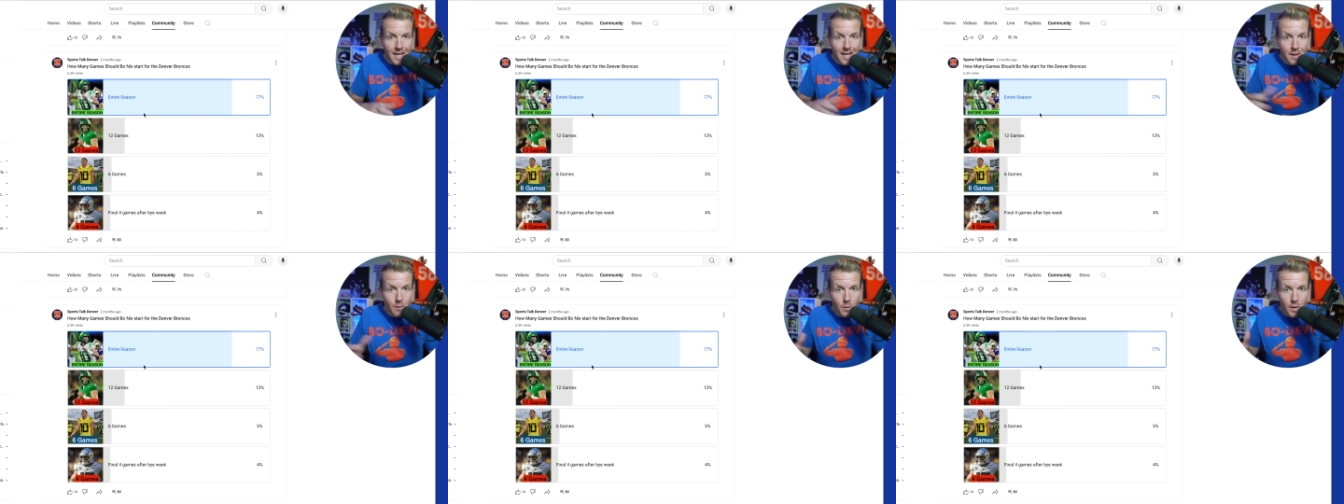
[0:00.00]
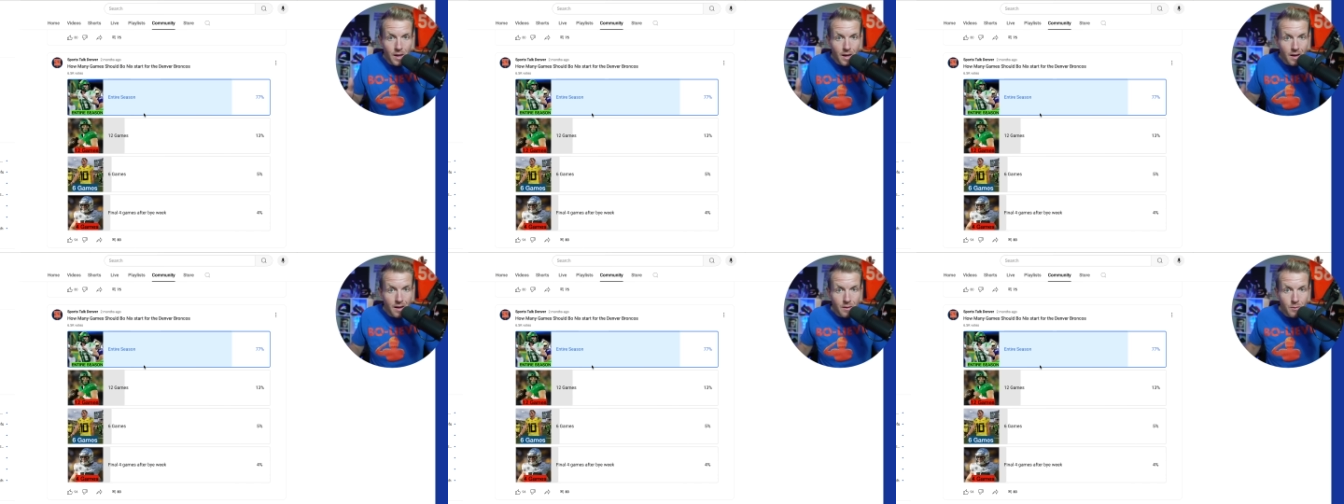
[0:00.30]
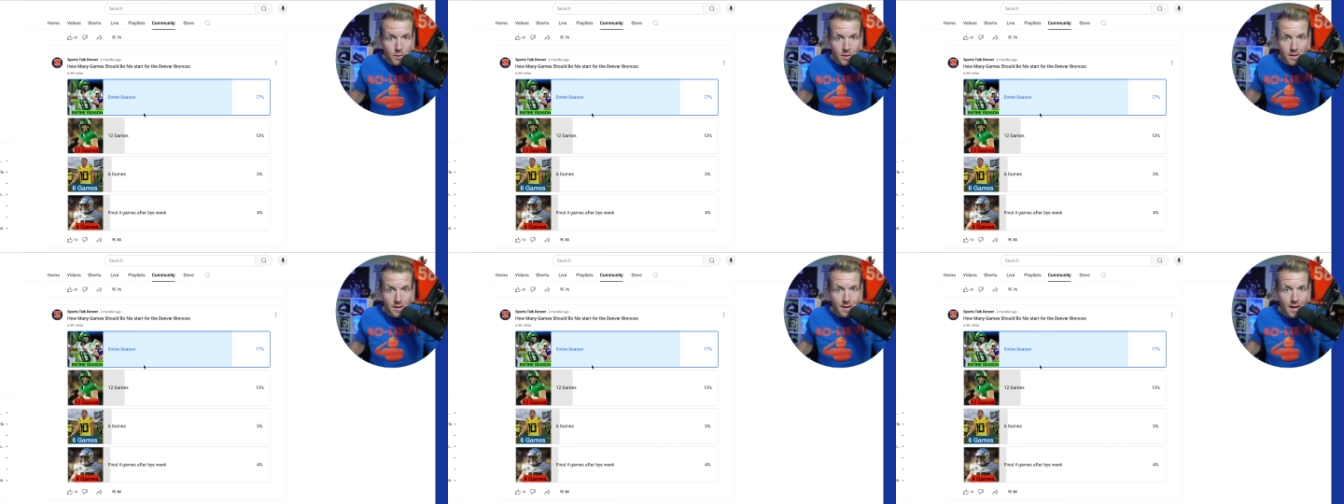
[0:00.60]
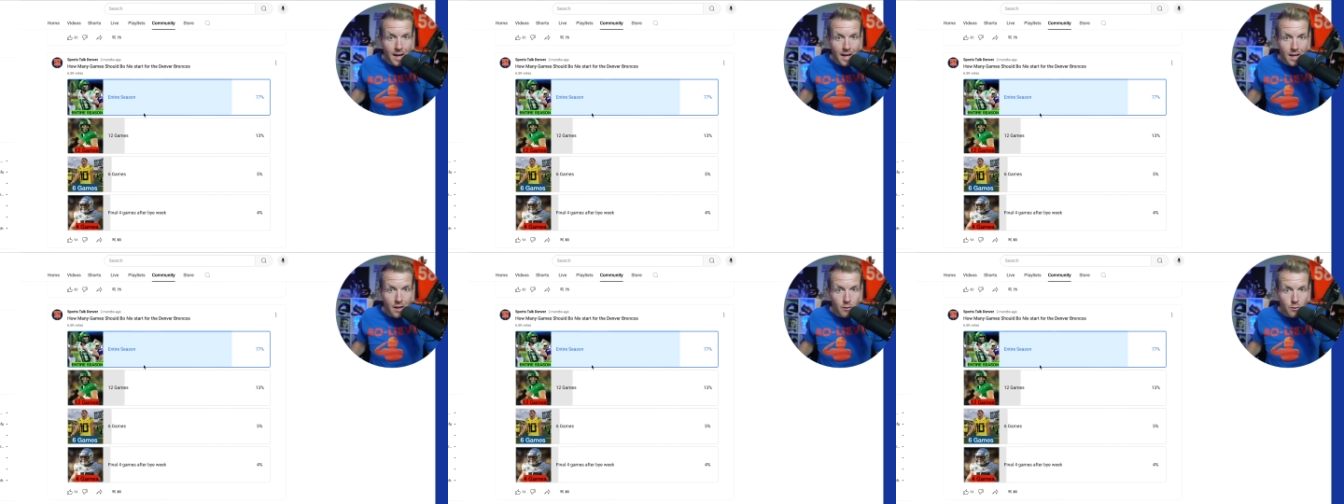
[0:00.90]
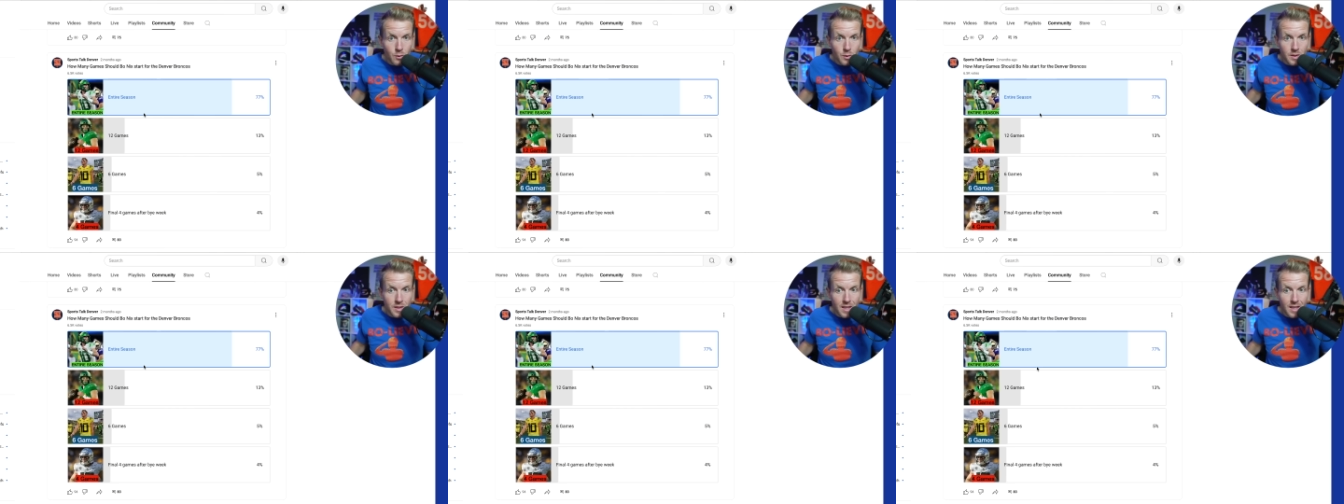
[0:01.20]
He went on with Dianna
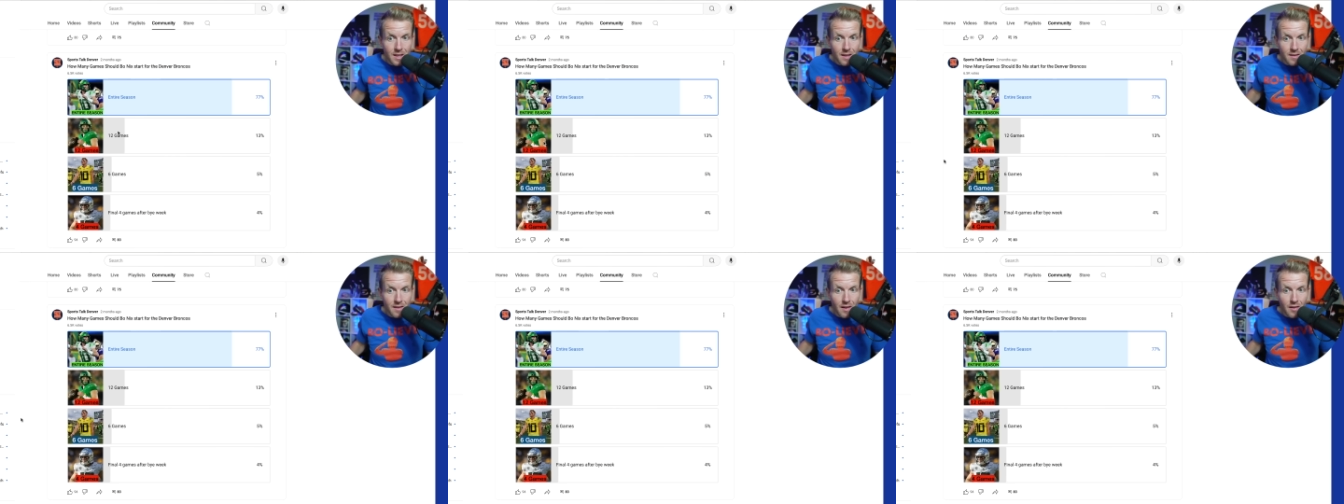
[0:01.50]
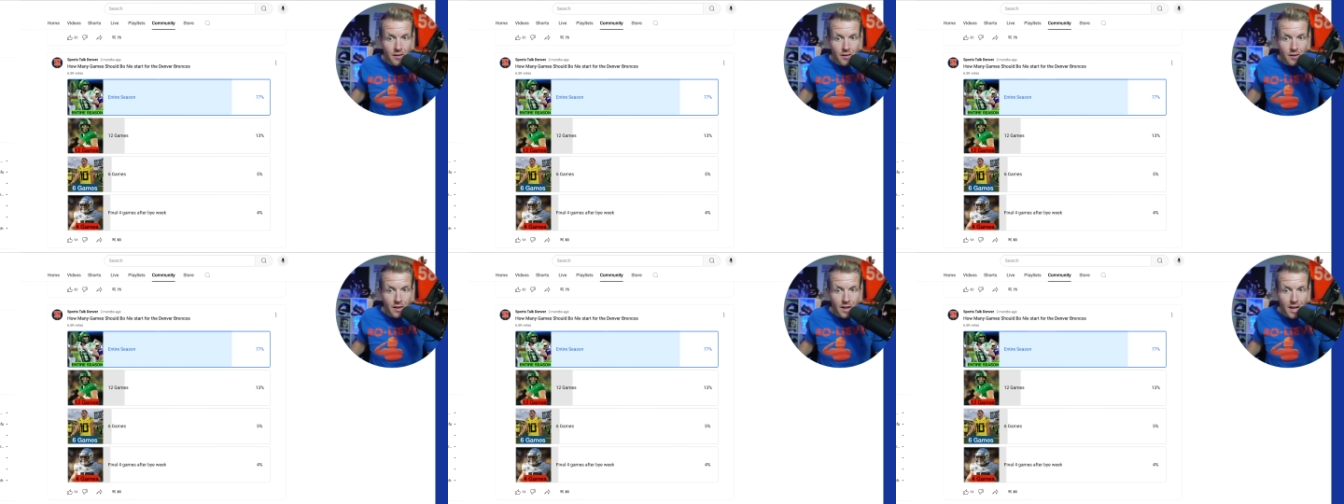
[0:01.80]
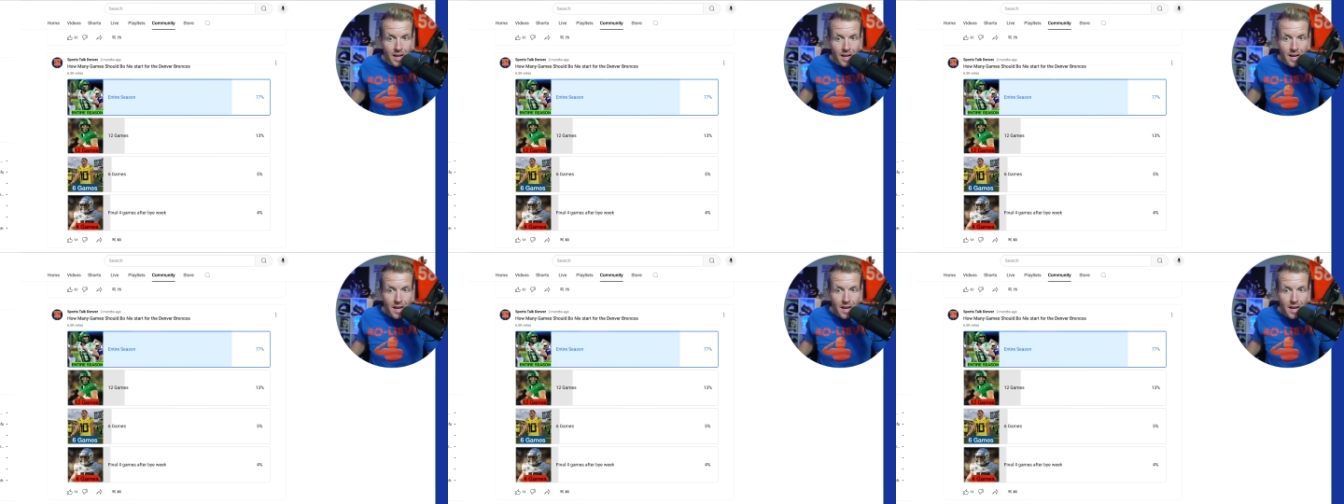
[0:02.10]
Russini the other day